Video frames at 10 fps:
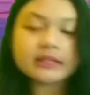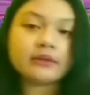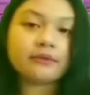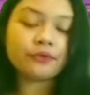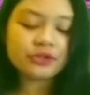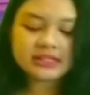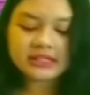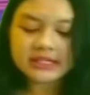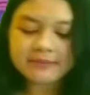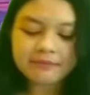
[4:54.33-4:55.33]
the fourth
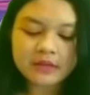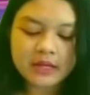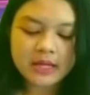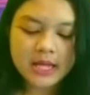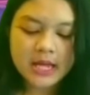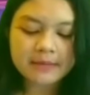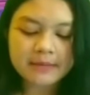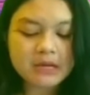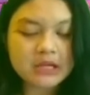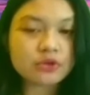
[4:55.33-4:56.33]
time,
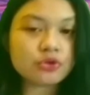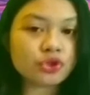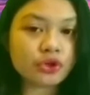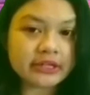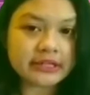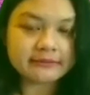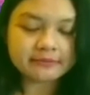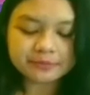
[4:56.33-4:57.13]
and back to Jordan.